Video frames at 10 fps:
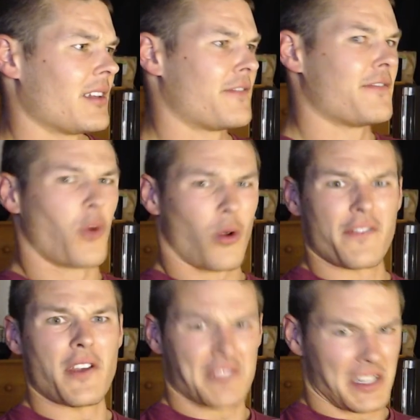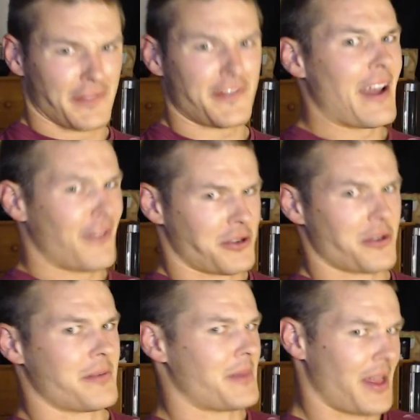450 to
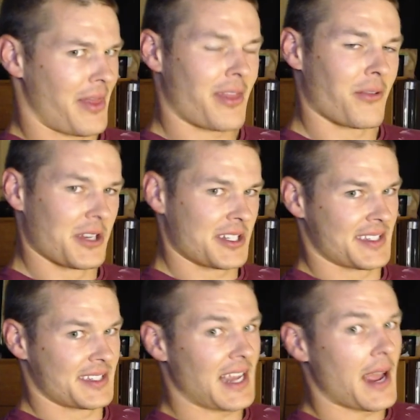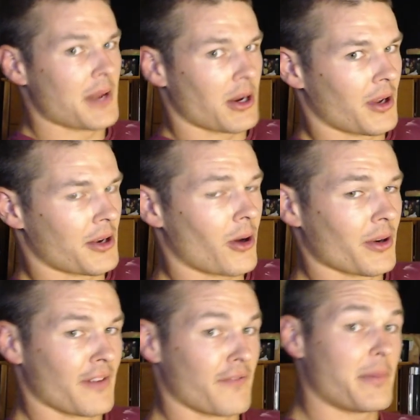500 a month, which is damn near
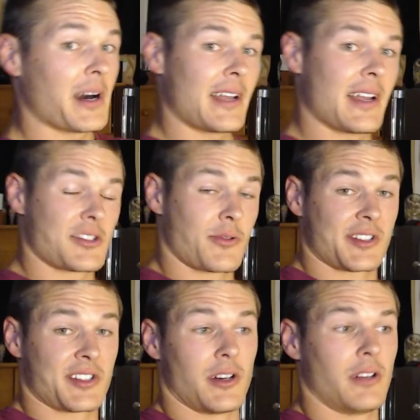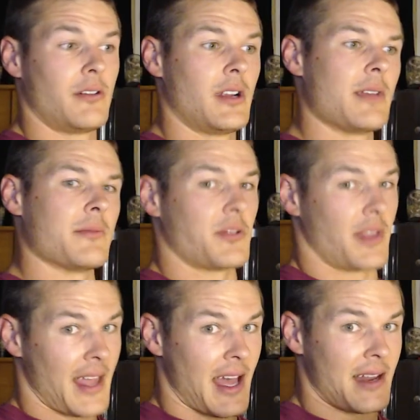unheard of. But as a result,
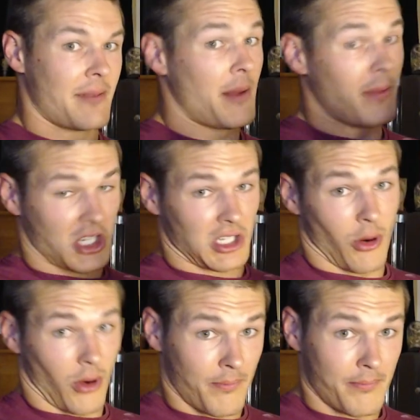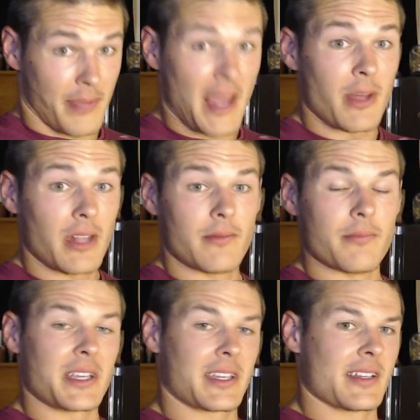between that and my much lower payment,
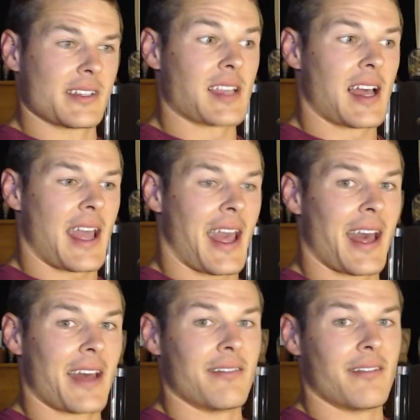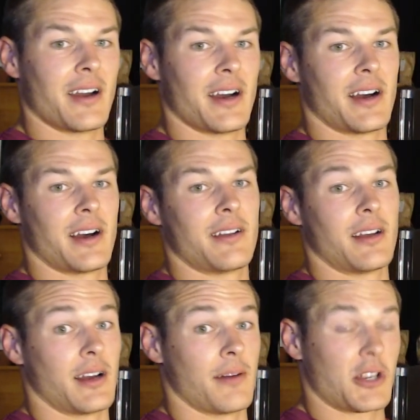because I had
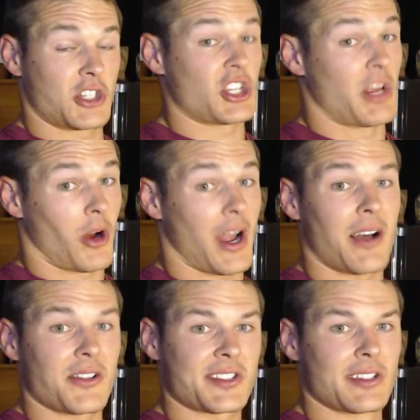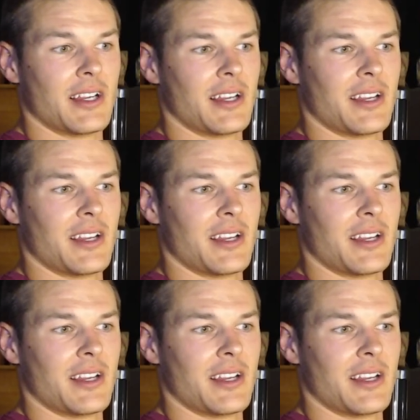a much cheaper house,